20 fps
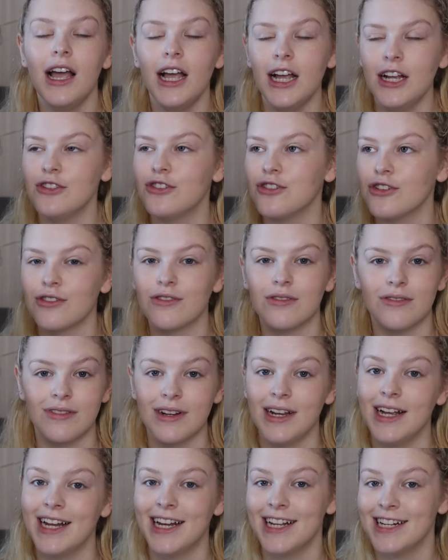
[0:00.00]
It just
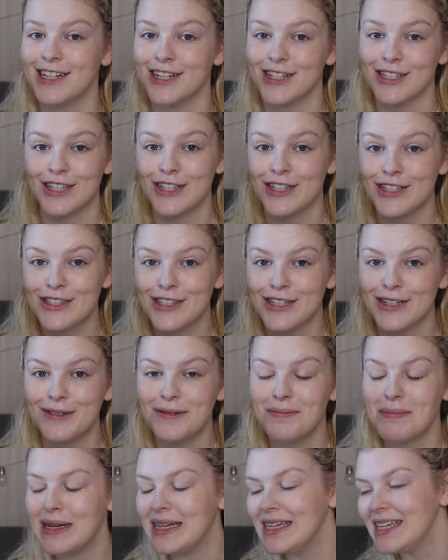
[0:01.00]
really doesn't
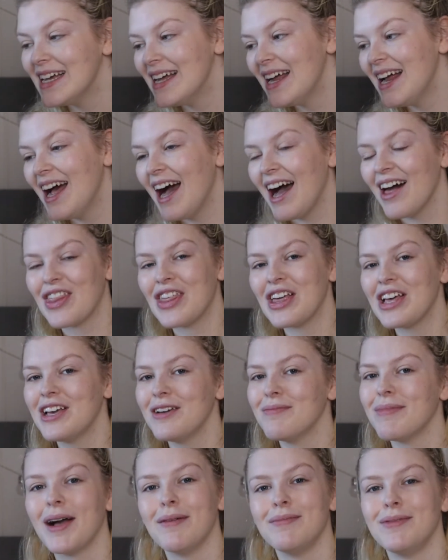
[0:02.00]
suit me. I think
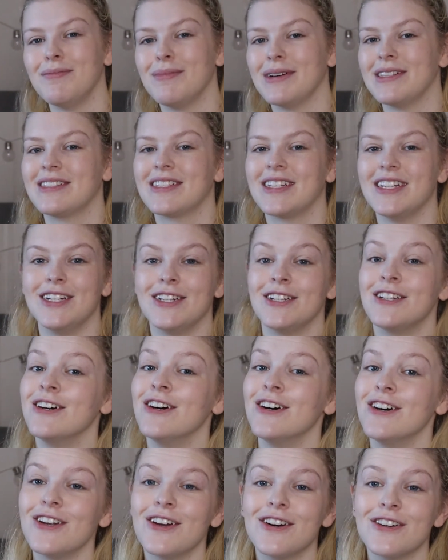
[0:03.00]
it might be my skin
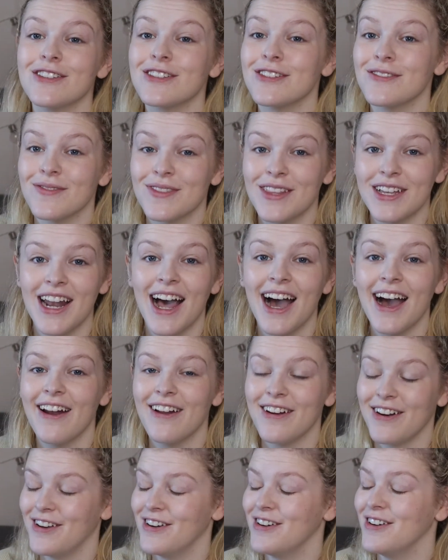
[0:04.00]
tone or something, I
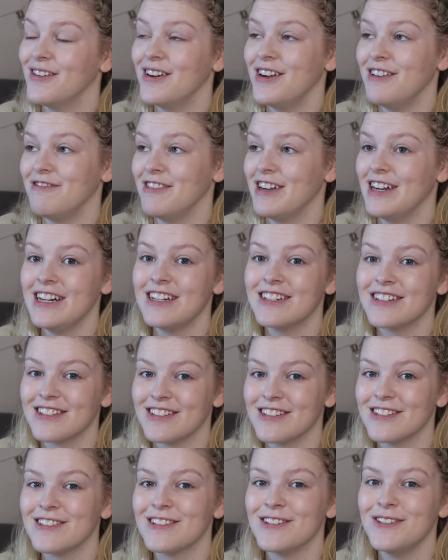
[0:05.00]
don't know, it really
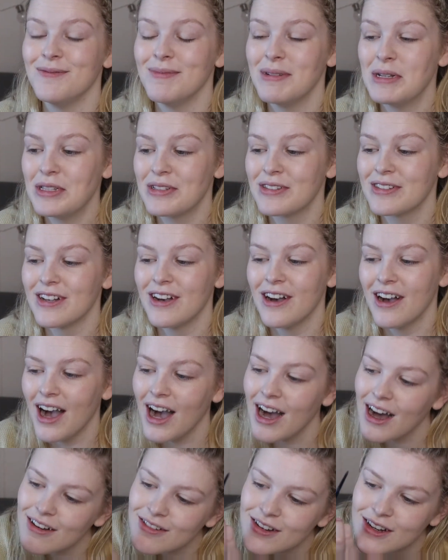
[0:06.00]
doesn't suit me. So
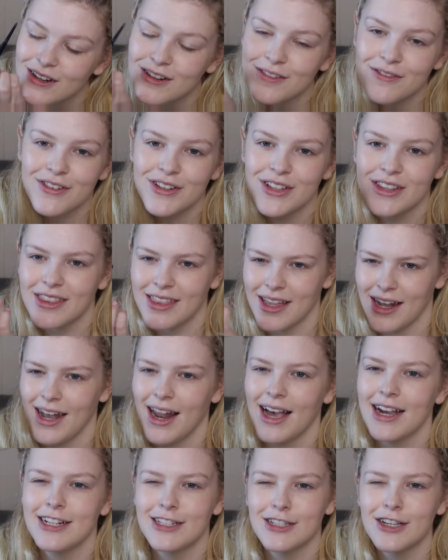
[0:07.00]
I'm going for the
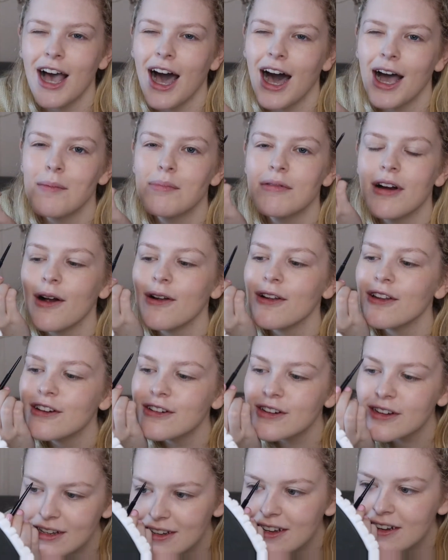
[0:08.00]
lighter eyebrow
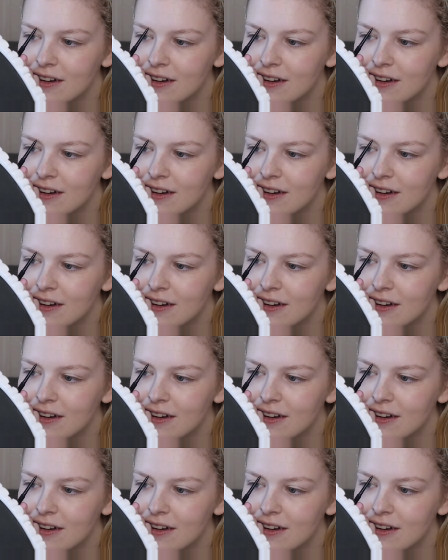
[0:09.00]
look.